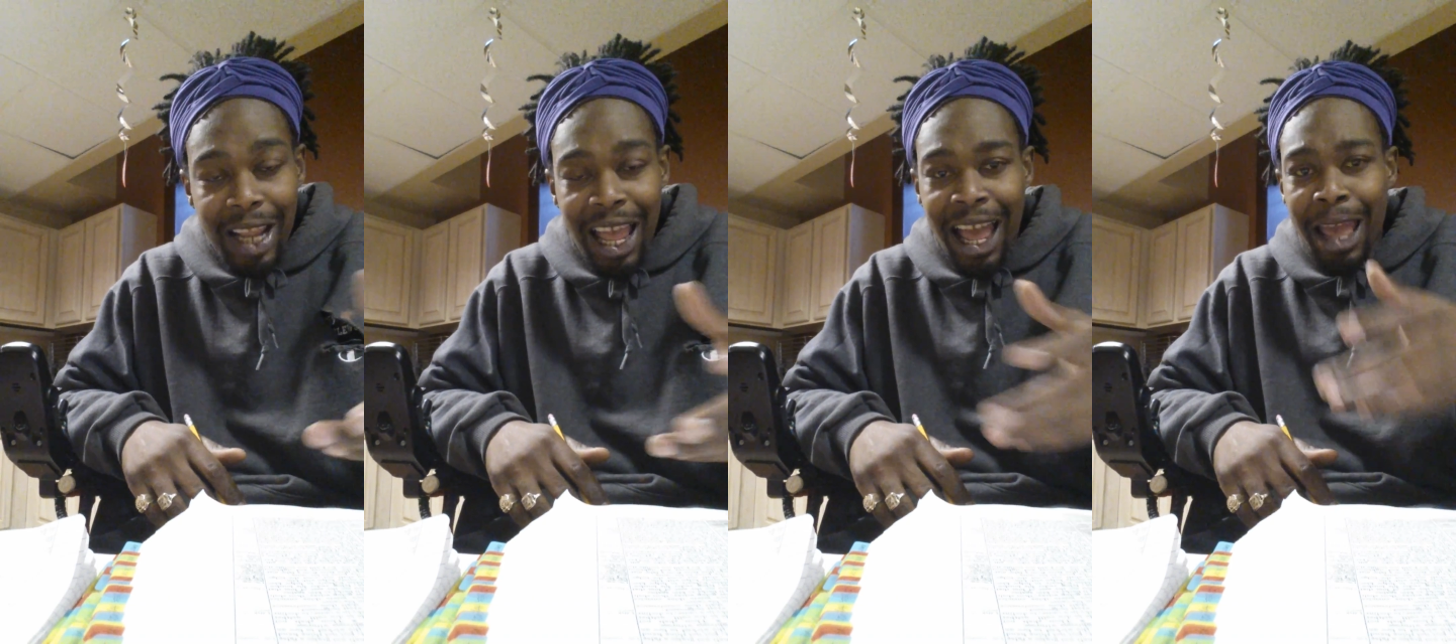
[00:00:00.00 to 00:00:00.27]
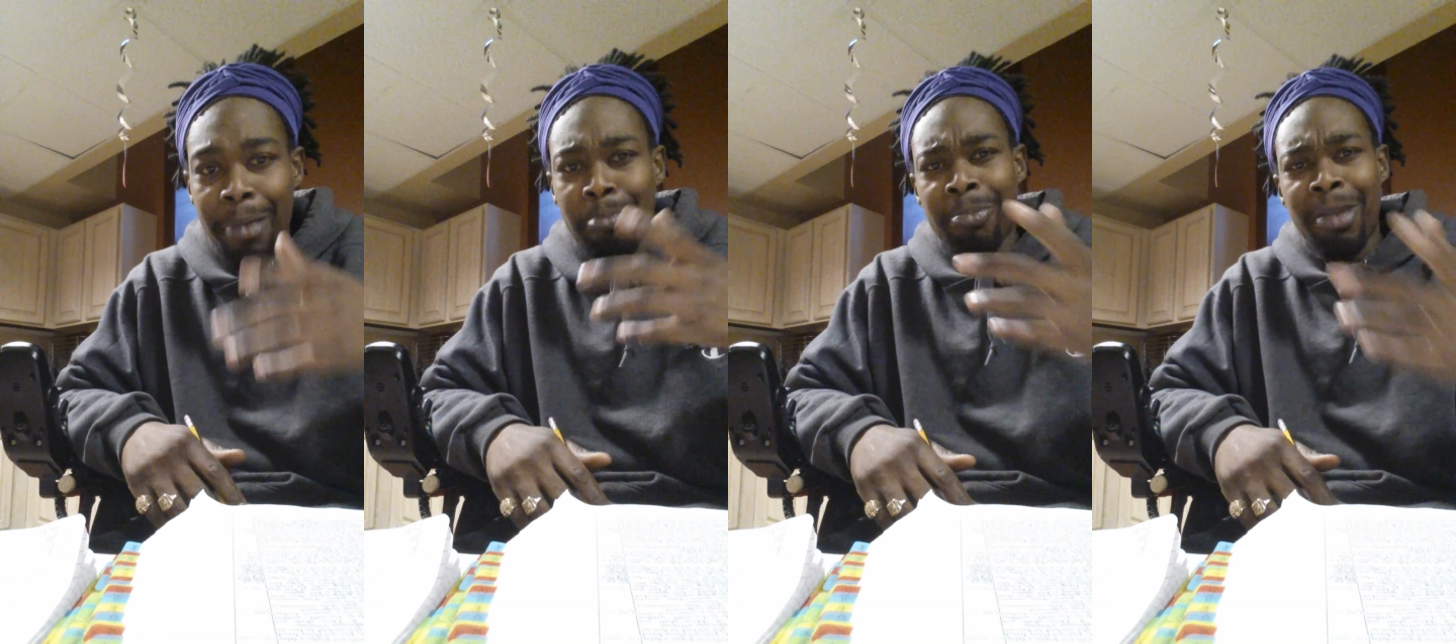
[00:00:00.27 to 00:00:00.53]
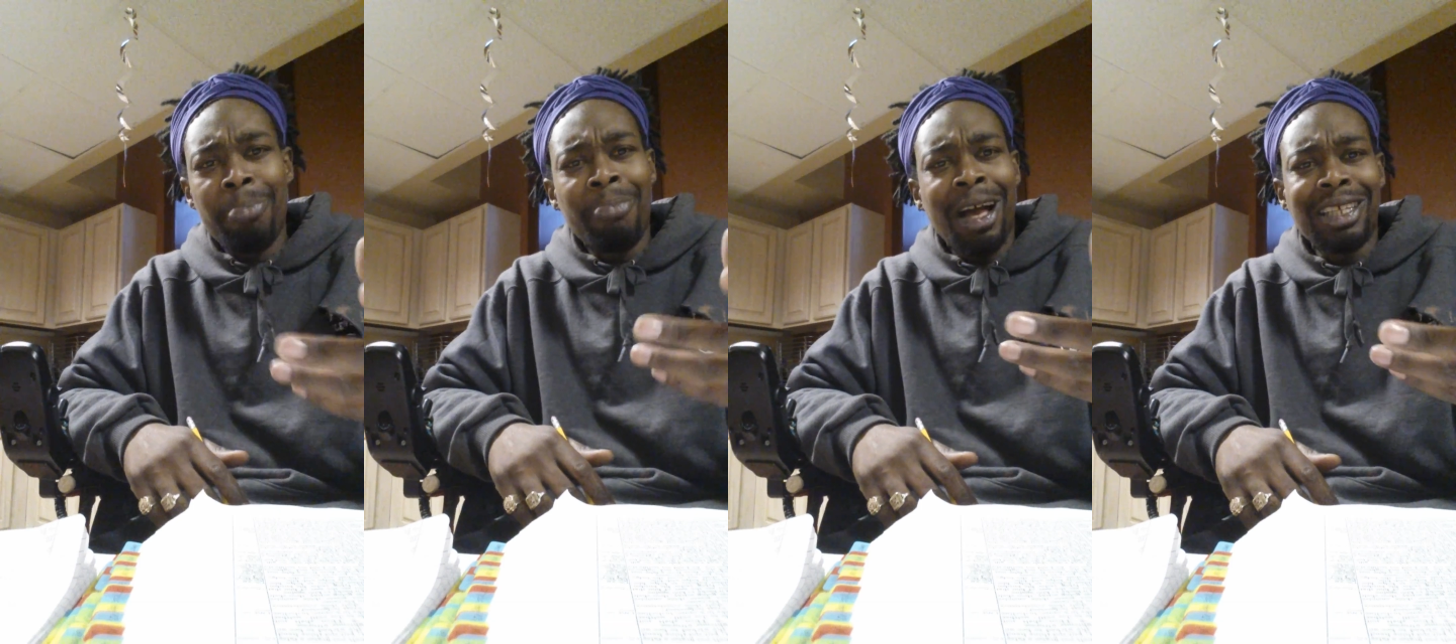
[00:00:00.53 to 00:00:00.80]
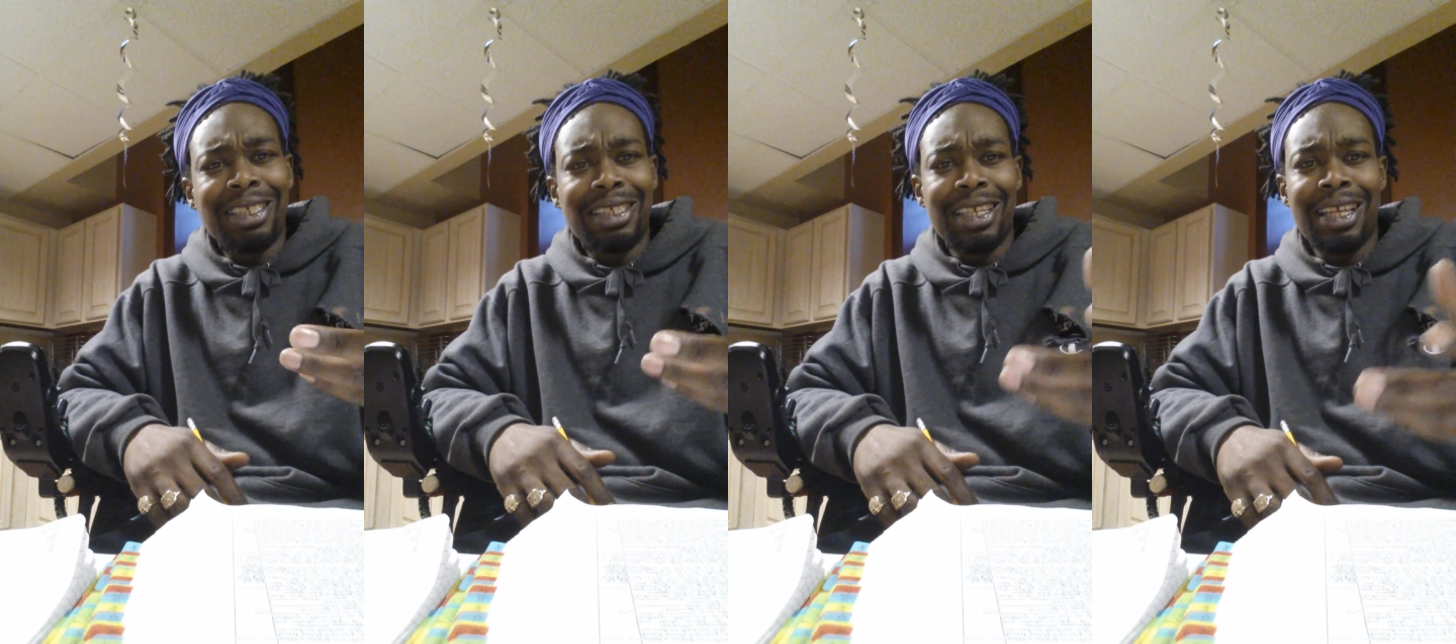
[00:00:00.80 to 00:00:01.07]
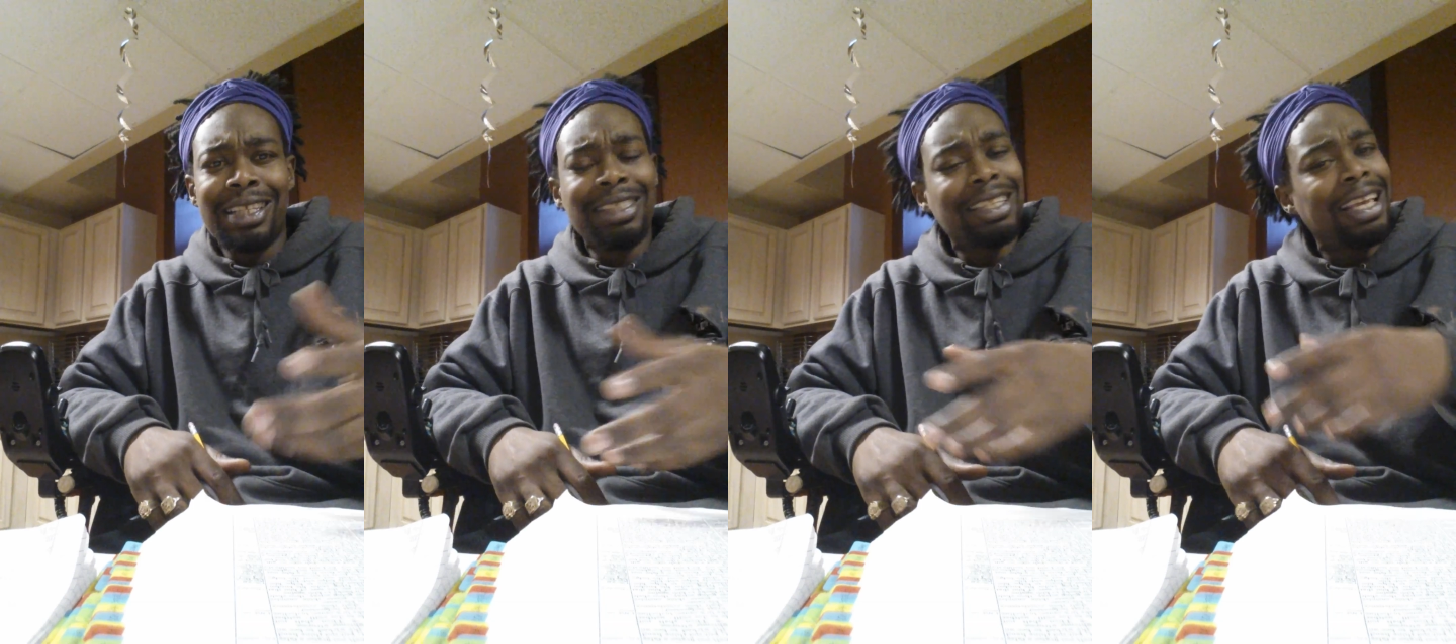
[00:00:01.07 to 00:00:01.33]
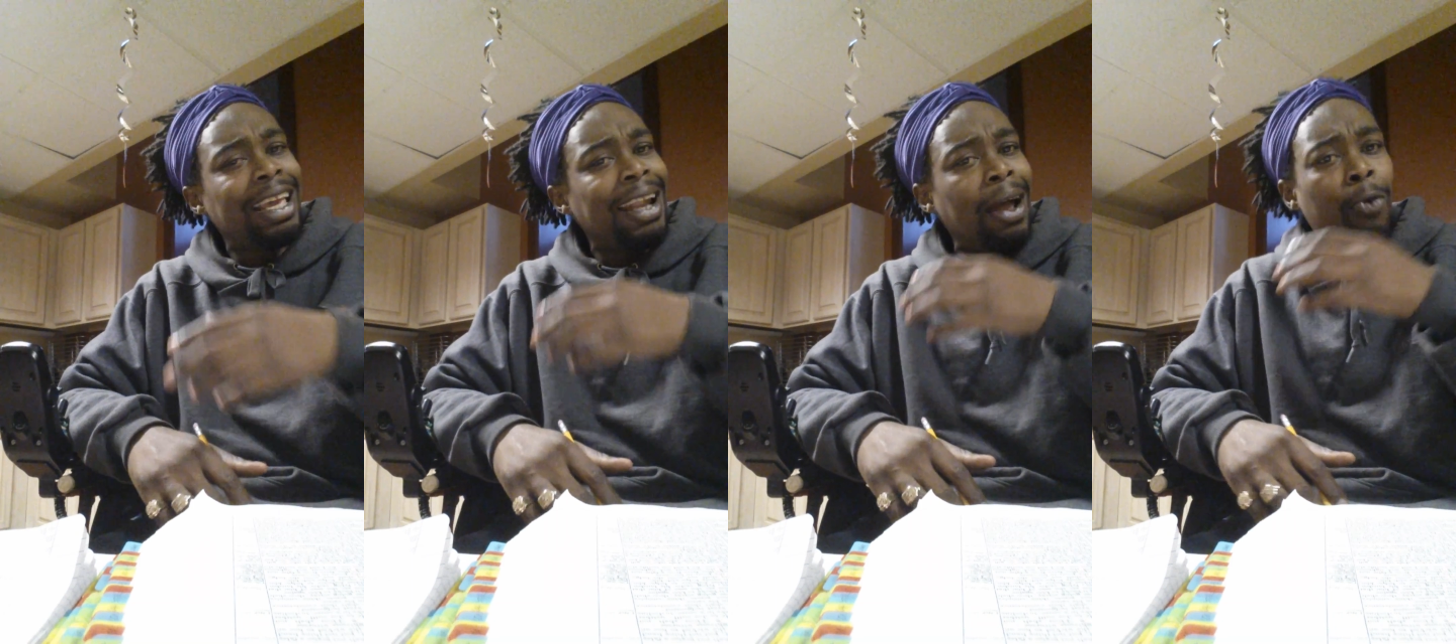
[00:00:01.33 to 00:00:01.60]
I admit my sins,
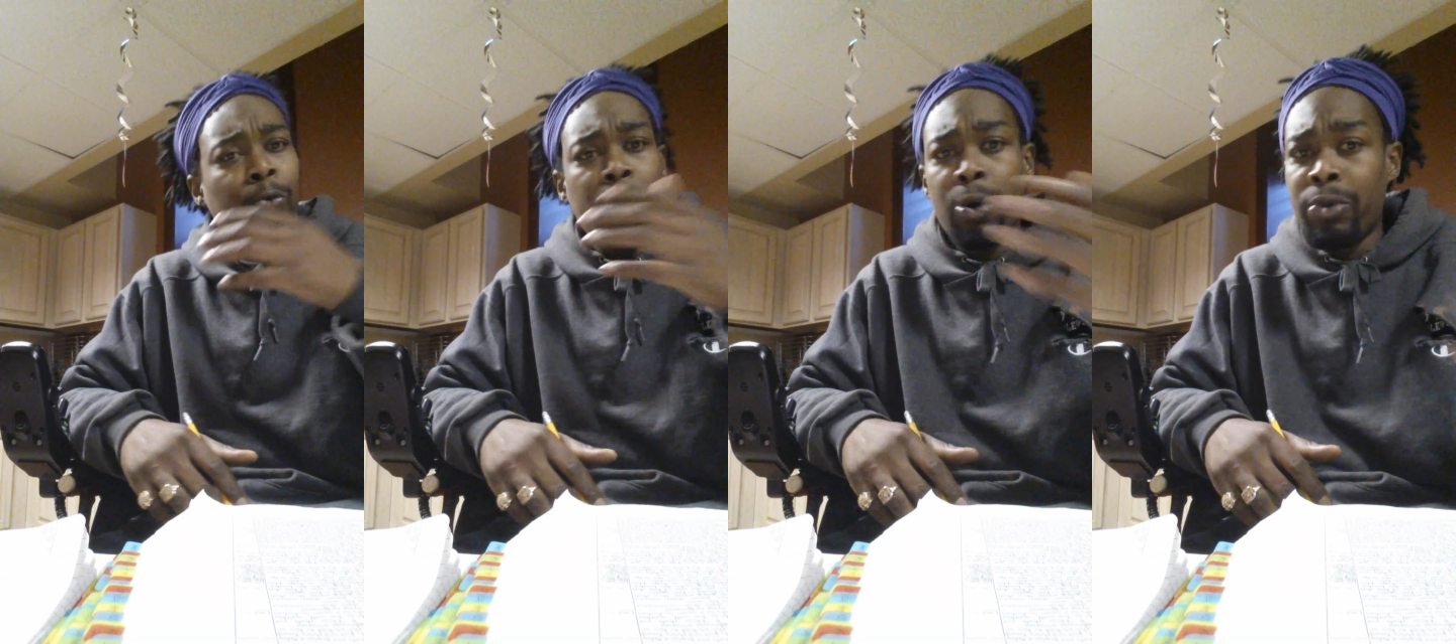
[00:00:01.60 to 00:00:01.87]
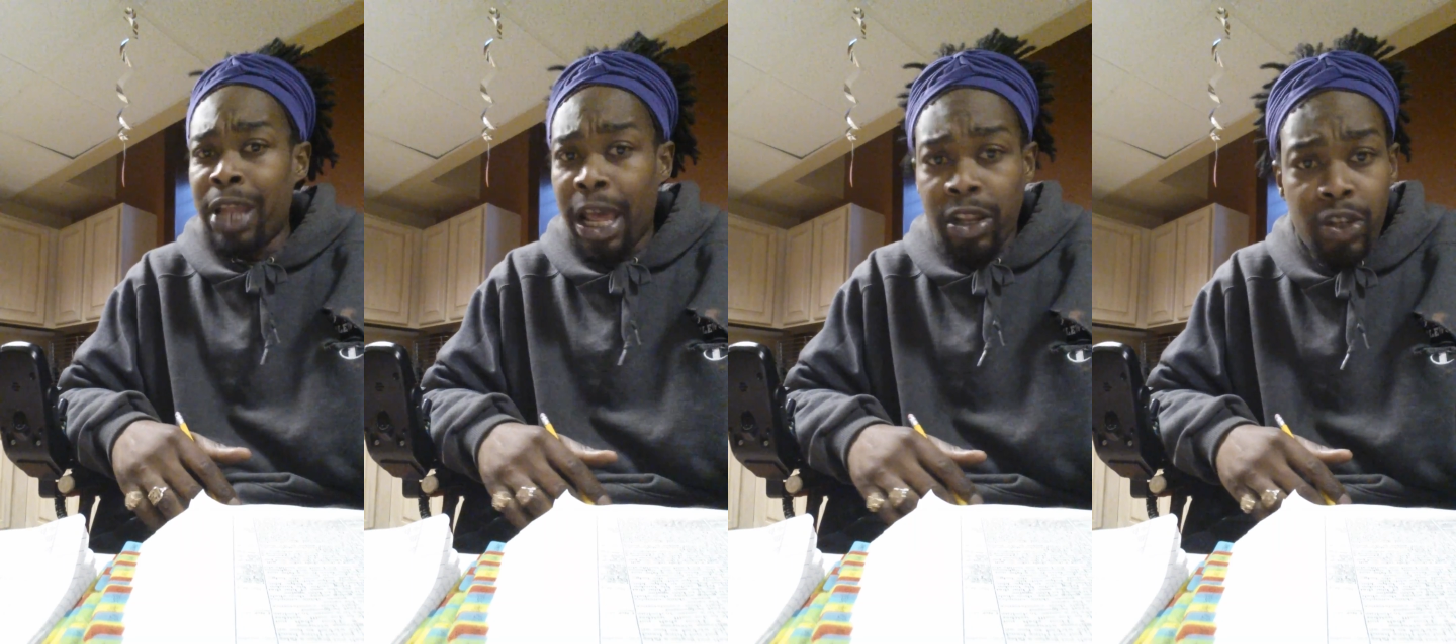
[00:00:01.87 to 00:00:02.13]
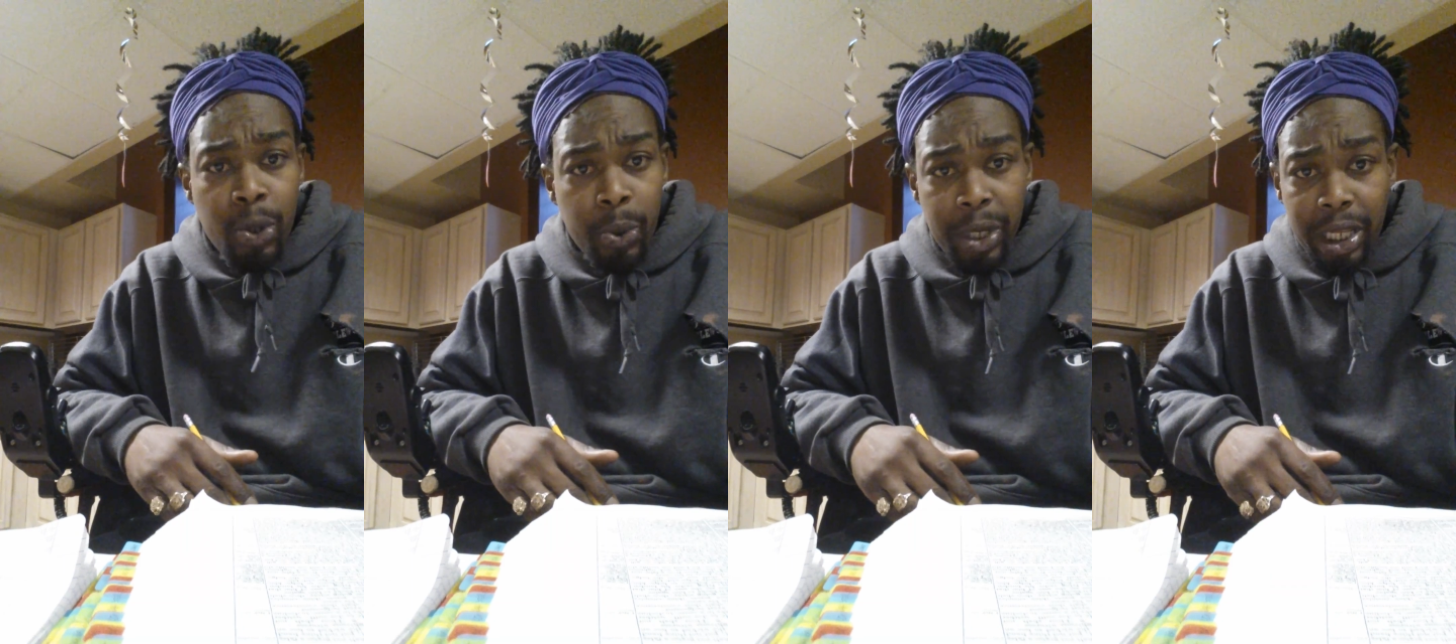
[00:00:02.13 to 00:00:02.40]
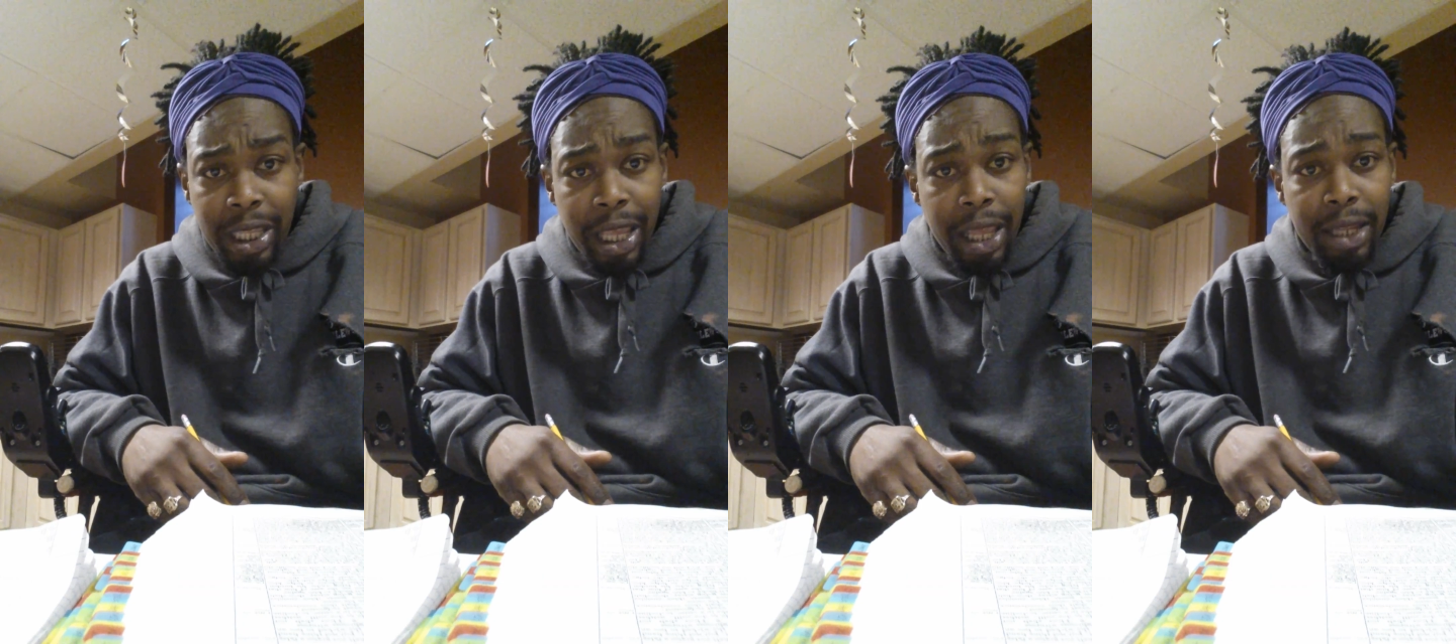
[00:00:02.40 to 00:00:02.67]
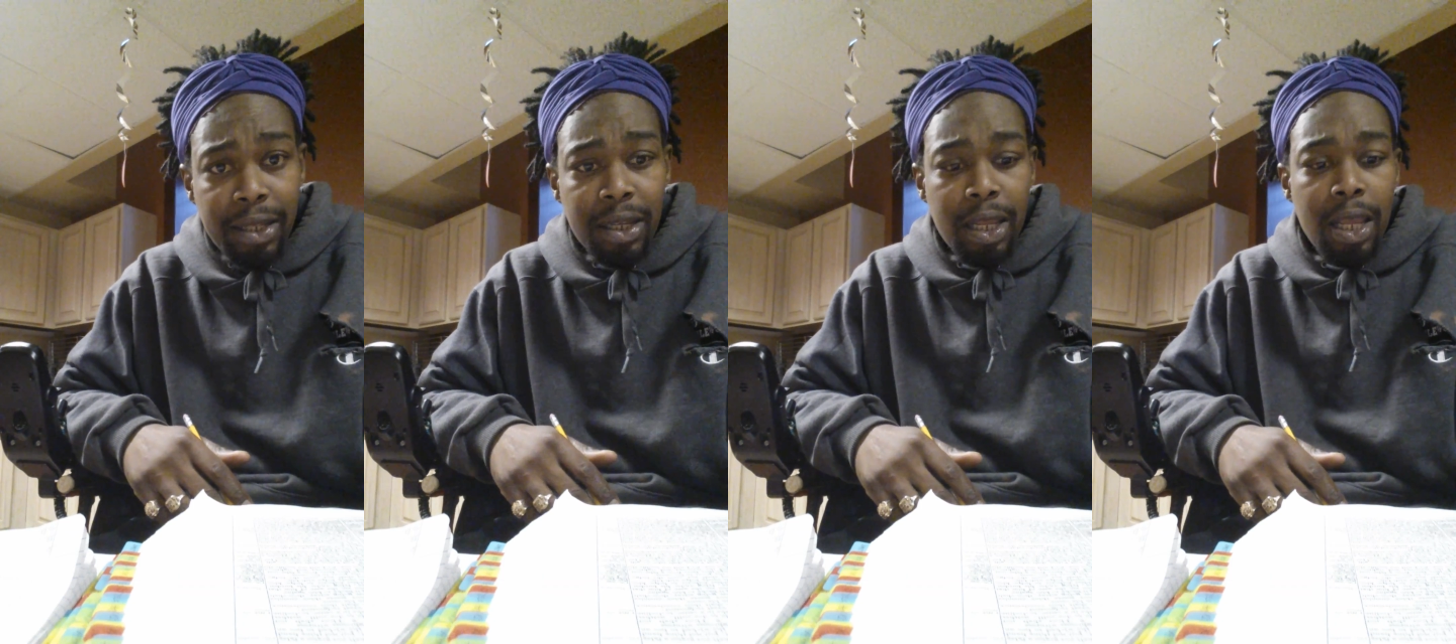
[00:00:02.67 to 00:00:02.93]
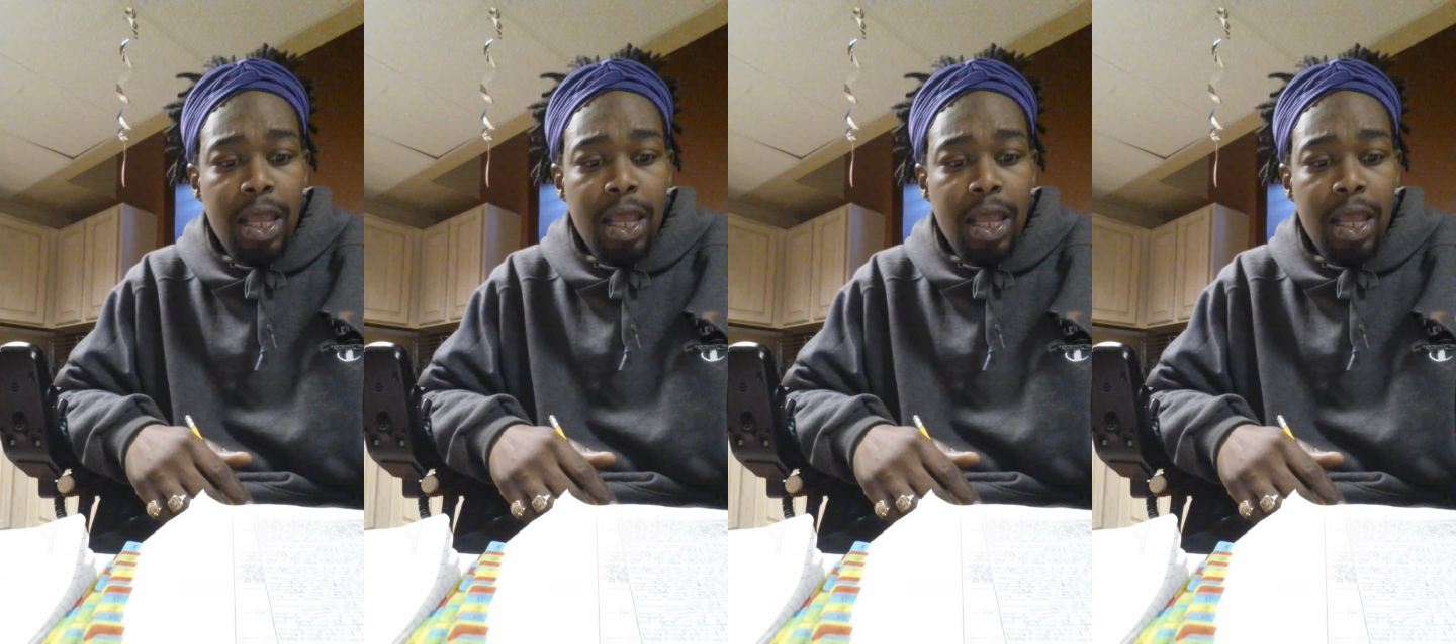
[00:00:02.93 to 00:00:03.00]
and I will not do it again.